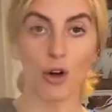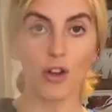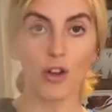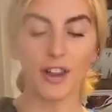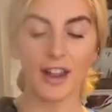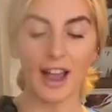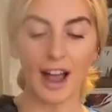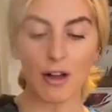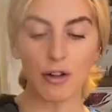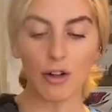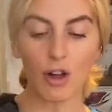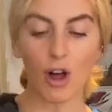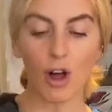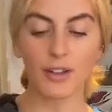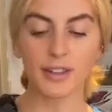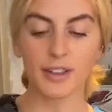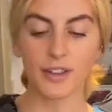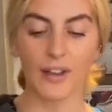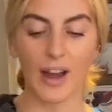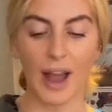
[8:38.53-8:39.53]
the
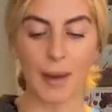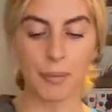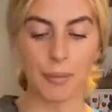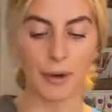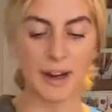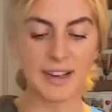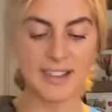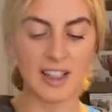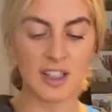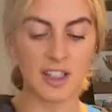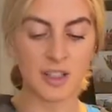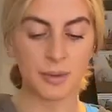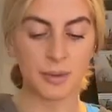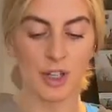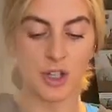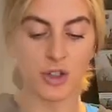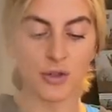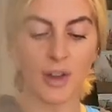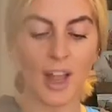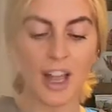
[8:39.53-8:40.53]
alcohol's evaporated because when
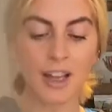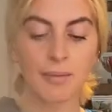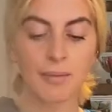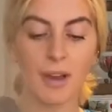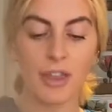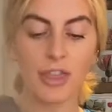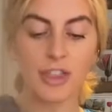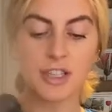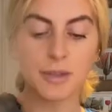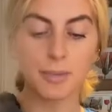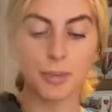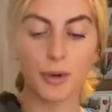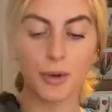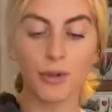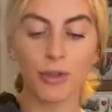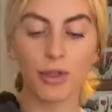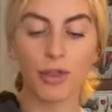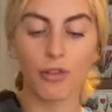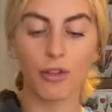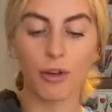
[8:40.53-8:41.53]
I drag my
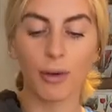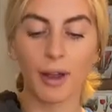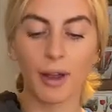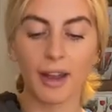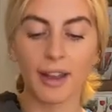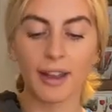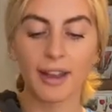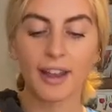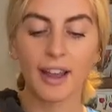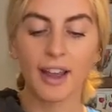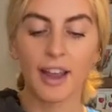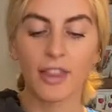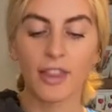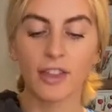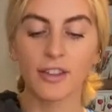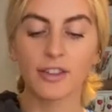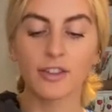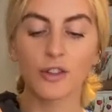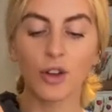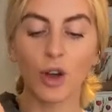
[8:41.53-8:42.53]
spoon through it,
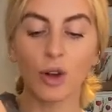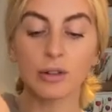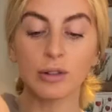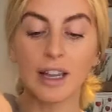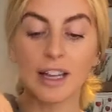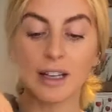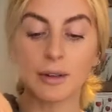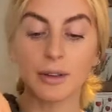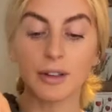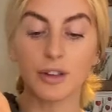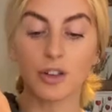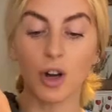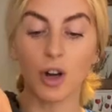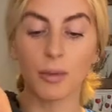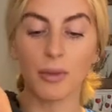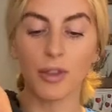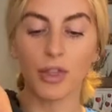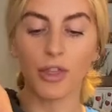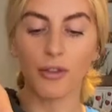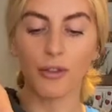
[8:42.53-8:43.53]
there's no liquid
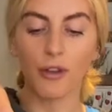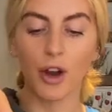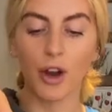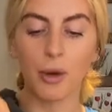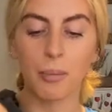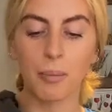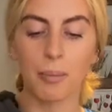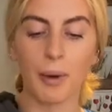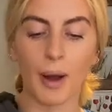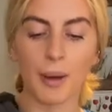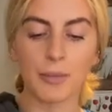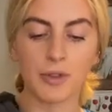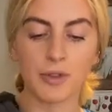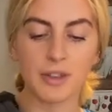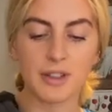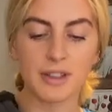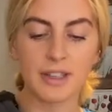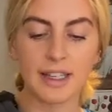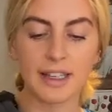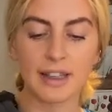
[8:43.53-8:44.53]
coming through, but I'm
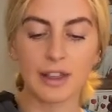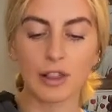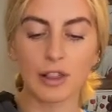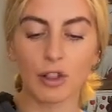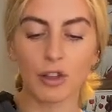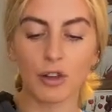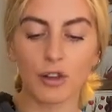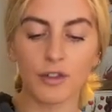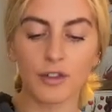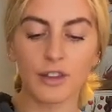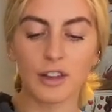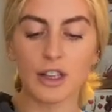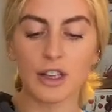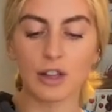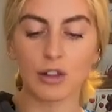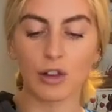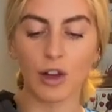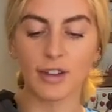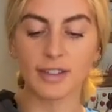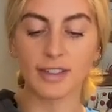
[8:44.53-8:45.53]
just seeing lovely
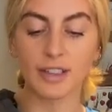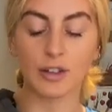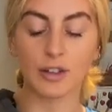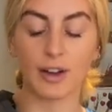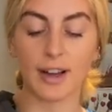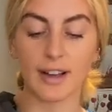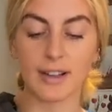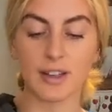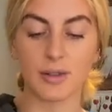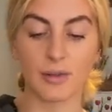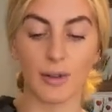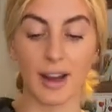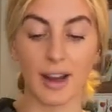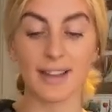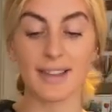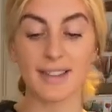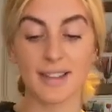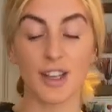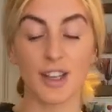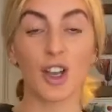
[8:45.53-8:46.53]
glossy grains of
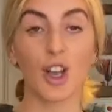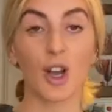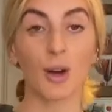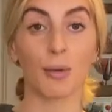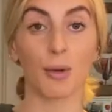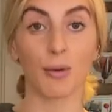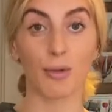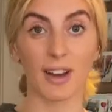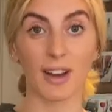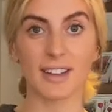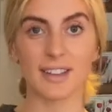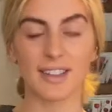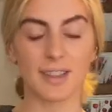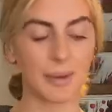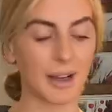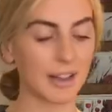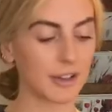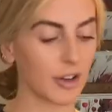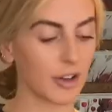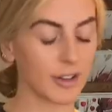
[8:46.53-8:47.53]
rice. We're ready to
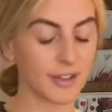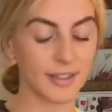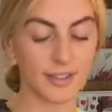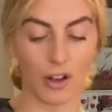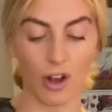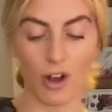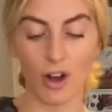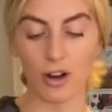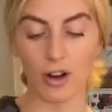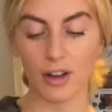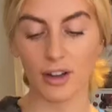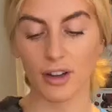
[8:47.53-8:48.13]
add our stock.